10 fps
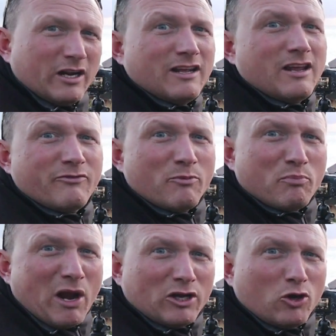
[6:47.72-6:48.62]
an even
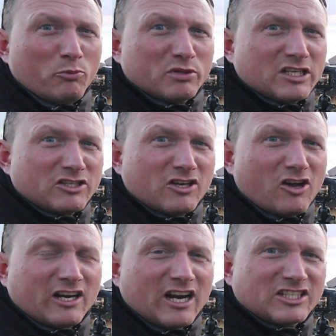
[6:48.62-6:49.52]
better composition that
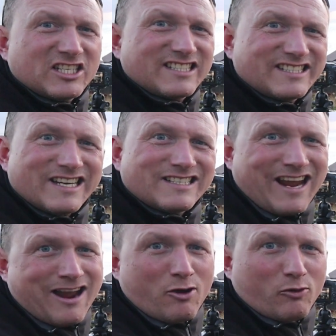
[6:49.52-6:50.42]
I can actually sit
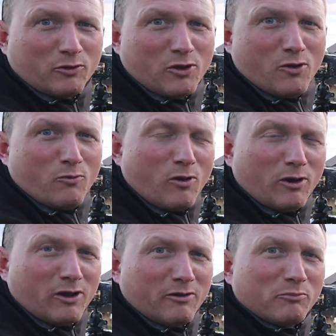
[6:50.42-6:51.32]
down
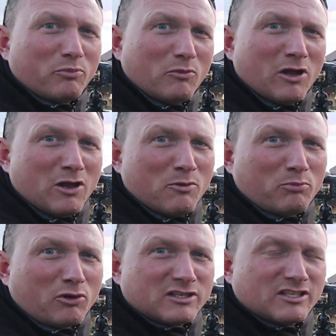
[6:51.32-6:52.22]
while I'm
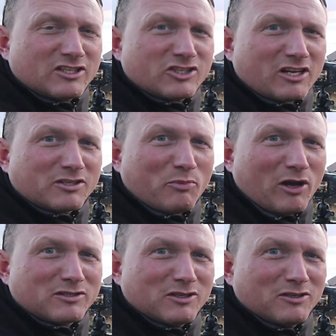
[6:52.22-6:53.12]
pressing the shutter
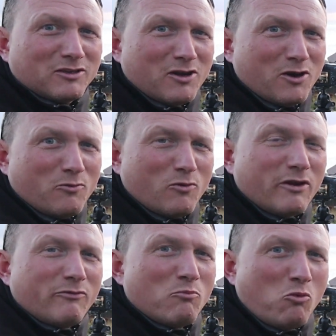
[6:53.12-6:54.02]
button.
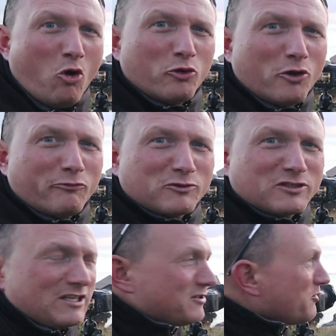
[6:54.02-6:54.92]
What even more novelties